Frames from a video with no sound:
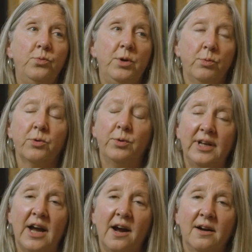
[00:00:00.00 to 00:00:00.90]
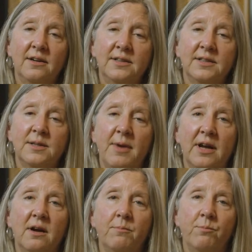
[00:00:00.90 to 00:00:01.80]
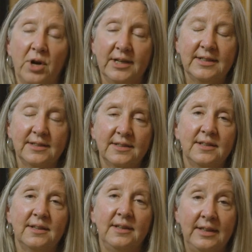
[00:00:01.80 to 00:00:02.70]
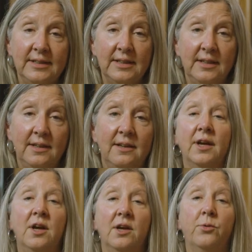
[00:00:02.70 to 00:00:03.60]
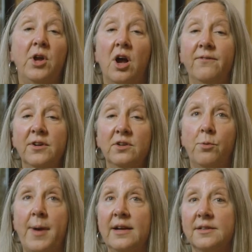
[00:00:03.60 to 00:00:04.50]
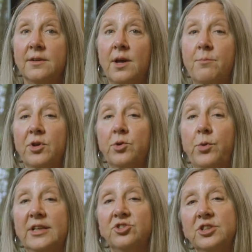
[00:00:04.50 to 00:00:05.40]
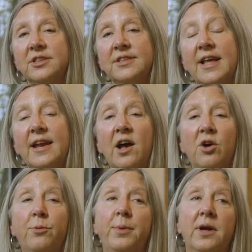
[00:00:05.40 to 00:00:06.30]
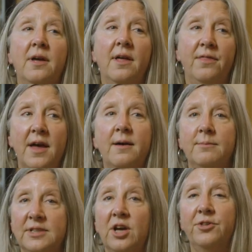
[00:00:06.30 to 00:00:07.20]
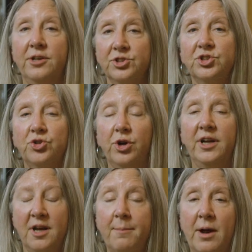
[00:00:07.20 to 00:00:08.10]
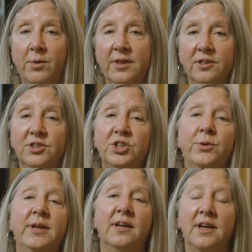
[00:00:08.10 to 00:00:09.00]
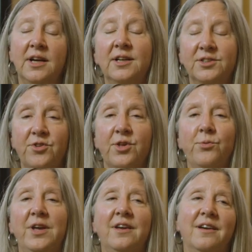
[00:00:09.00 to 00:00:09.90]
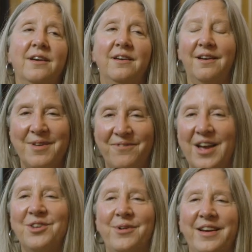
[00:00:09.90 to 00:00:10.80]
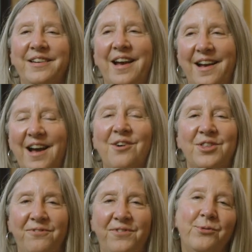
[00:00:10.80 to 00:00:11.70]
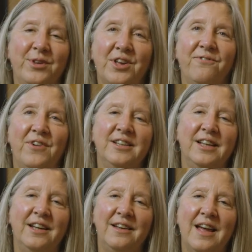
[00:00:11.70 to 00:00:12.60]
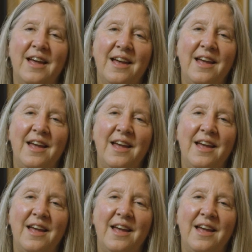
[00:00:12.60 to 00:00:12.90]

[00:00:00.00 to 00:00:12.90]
We work really hard to make our process easy. We often go back to them with questions that help them tell their story about what they're doing so that we can evaluate how they fit with our funding